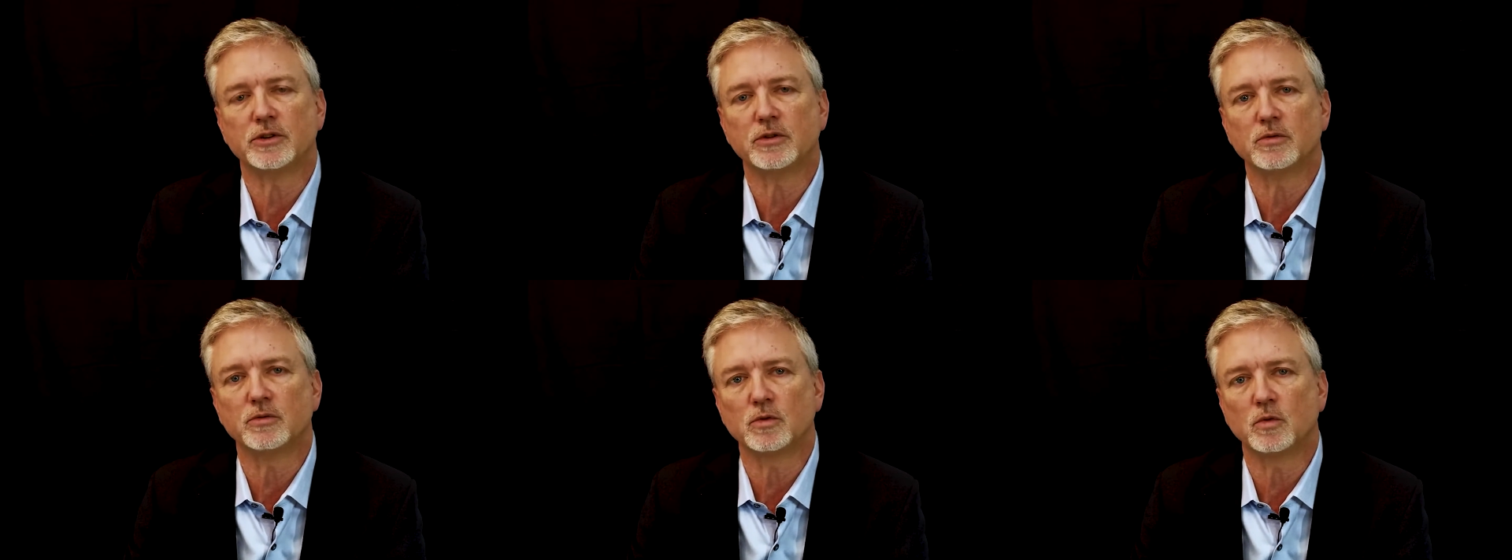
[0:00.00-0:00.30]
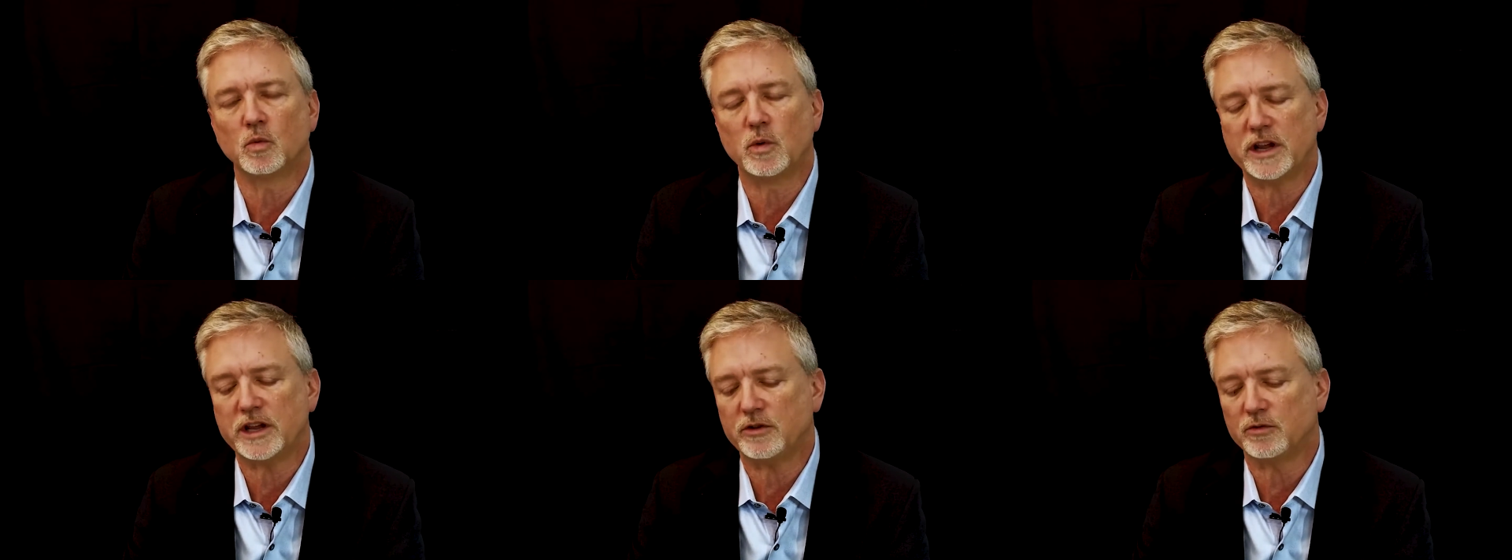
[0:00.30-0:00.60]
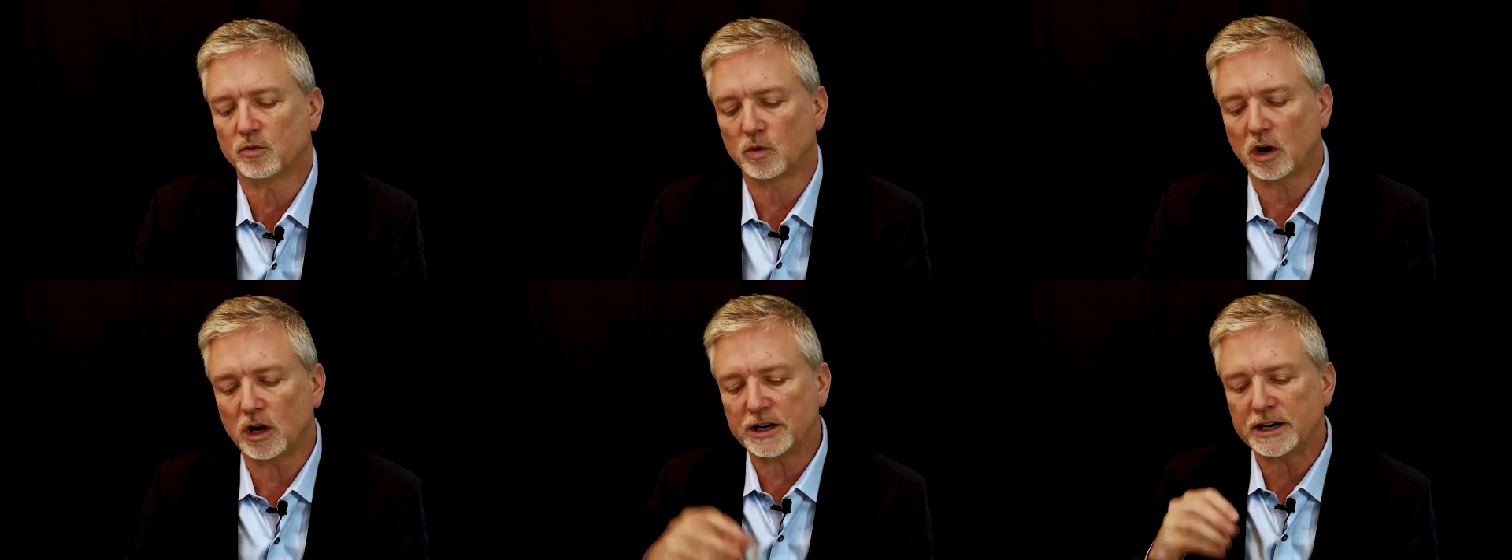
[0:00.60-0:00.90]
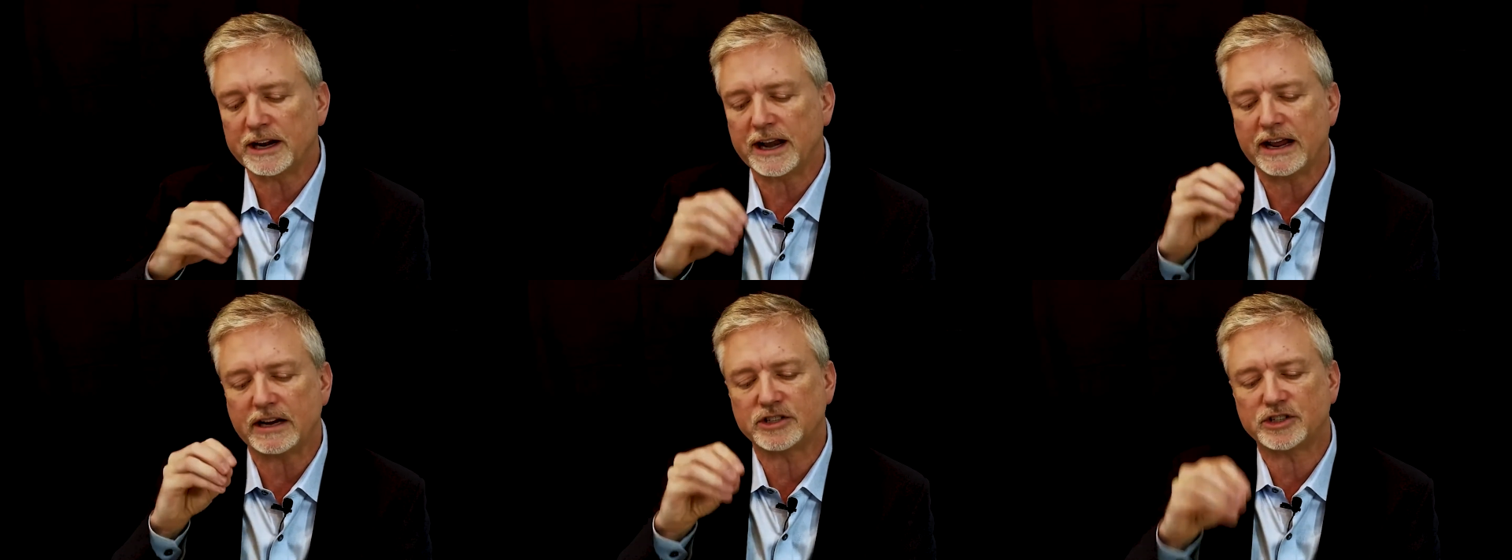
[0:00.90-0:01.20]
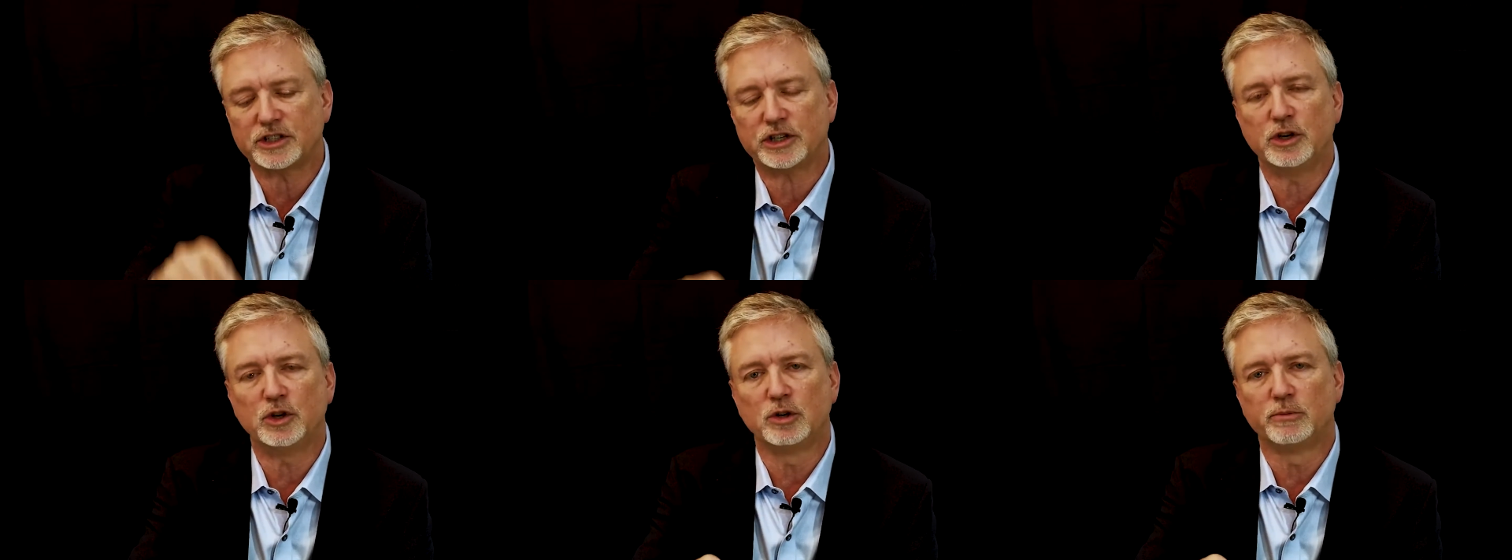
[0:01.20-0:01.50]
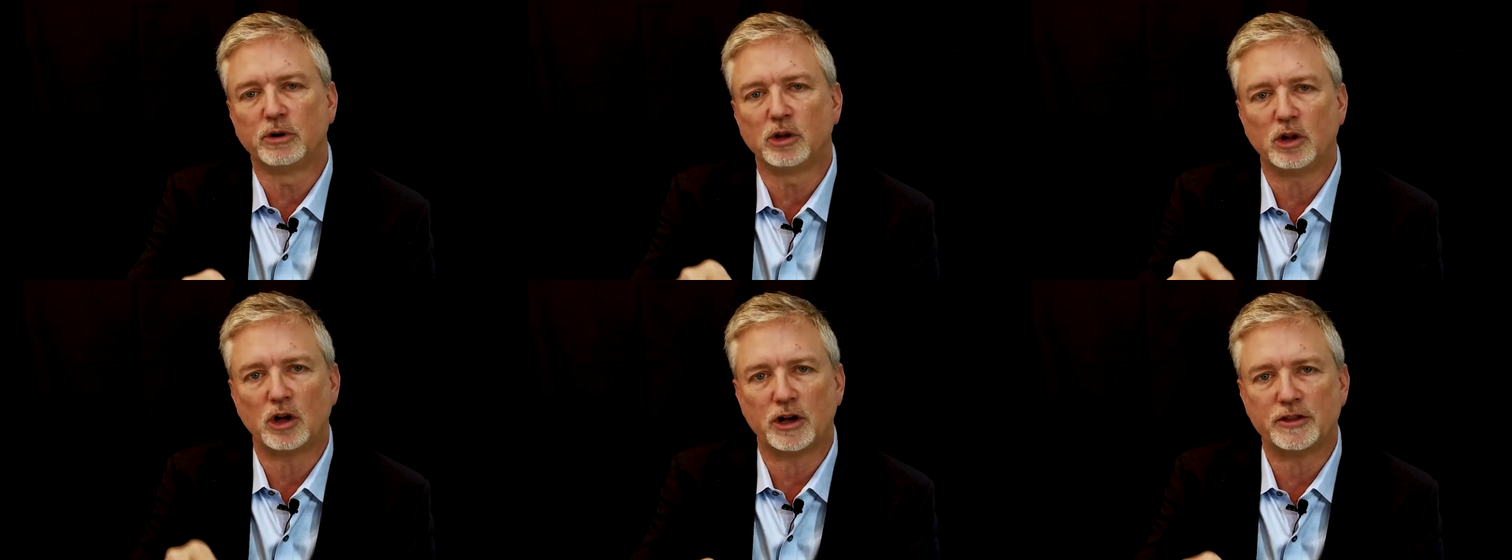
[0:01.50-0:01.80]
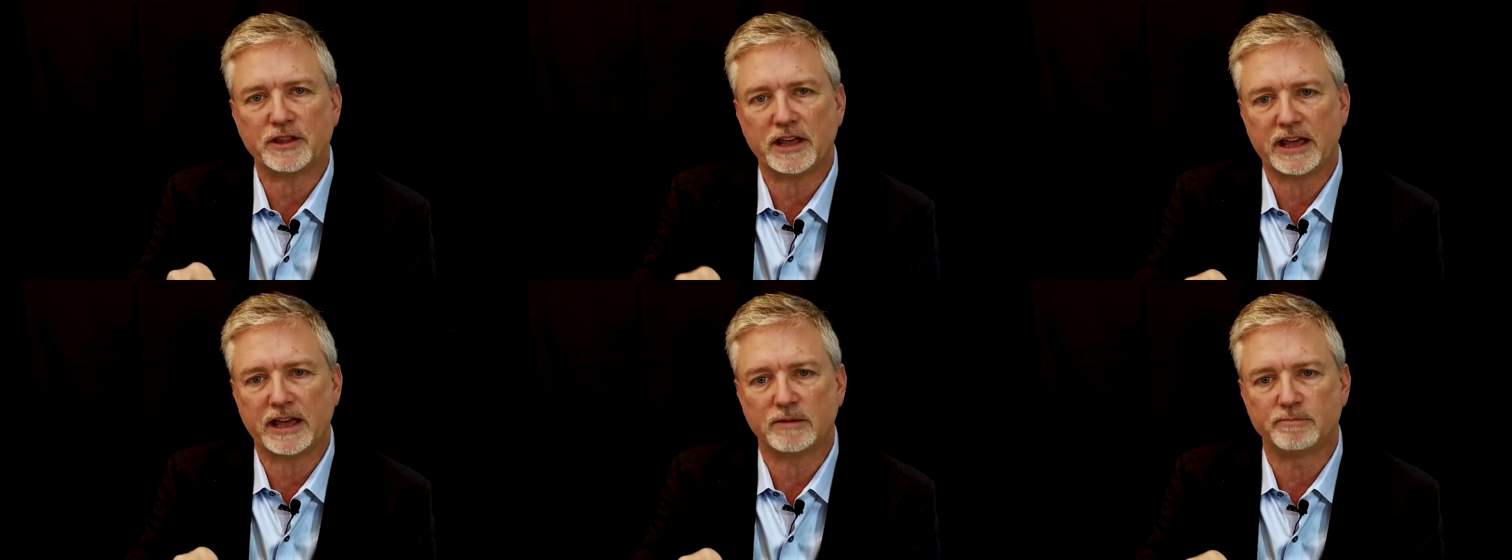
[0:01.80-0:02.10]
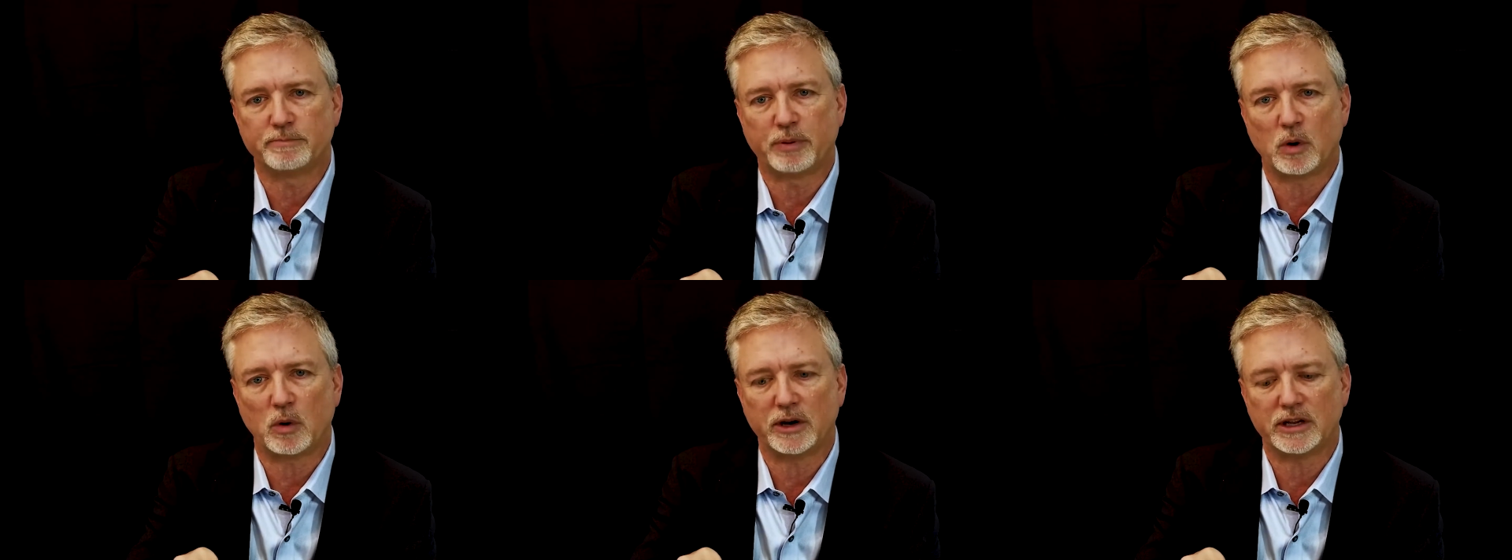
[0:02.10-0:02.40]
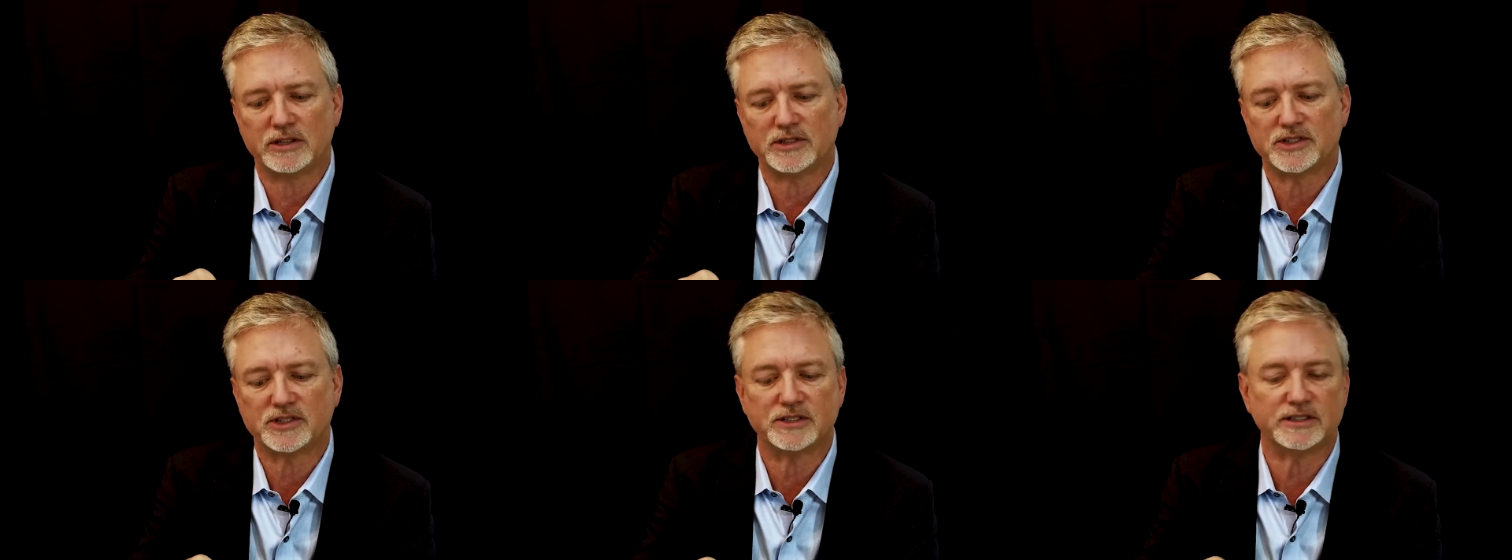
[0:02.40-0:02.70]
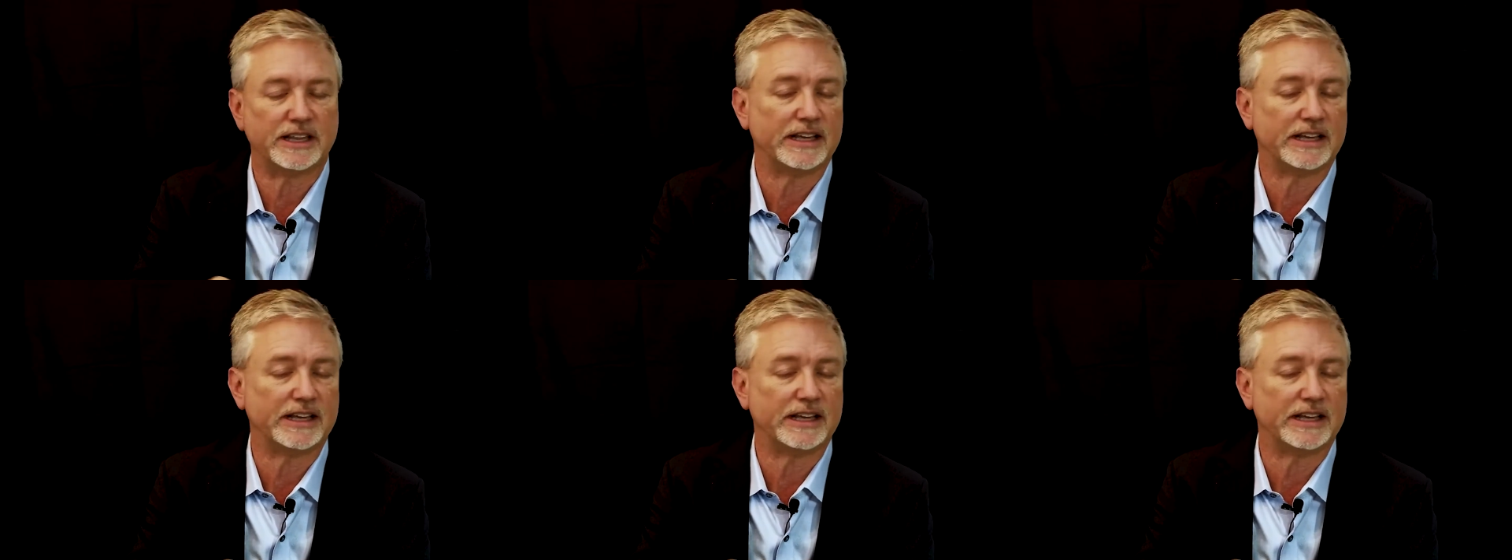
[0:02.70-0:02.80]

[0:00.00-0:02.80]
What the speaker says: we run an executable on the endpoints